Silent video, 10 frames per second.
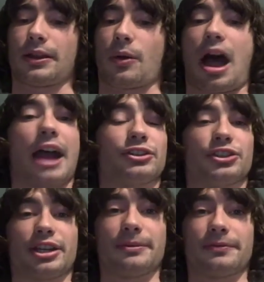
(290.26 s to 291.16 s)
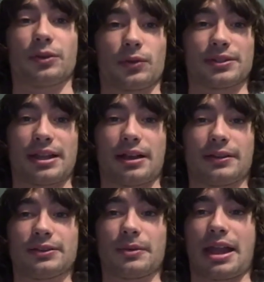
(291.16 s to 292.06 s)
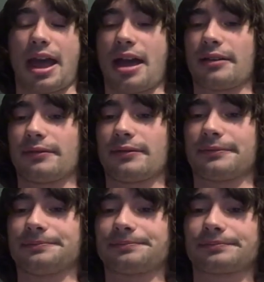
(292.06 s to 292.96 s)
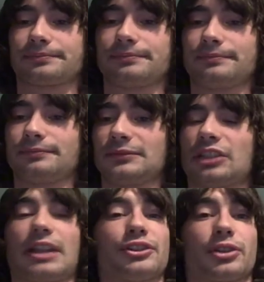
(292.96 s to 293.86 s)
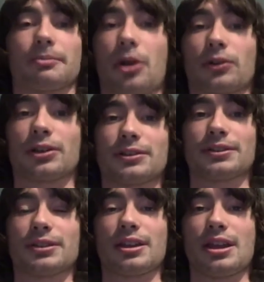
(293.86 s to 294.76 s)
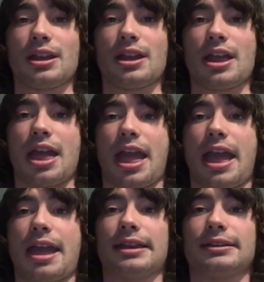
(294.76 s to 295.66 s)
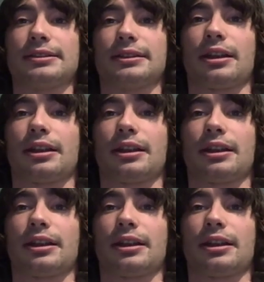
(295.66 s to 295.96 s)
hydrogen fuel cells. We have electric motors, and